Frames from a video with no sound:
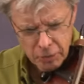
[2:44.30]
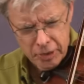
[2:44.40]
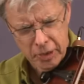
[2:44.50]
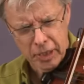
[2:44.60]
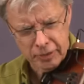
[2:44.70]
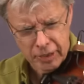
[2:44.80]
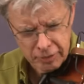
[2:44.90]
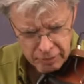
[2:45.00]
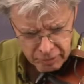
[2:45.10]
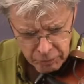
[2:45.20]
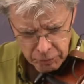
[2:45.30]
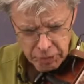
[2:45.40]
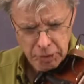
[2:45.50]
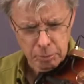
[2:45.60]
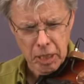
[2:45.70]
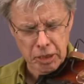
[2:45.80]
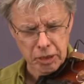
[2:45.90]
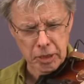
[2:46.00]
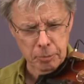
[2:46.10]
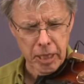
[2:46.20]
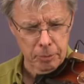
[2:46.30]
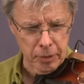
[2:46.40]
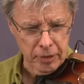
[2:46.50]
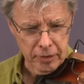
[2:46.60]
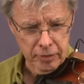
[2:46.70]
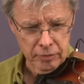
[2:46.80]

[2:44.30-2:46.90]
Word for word: note there. I, I, there was a smudge on the paper.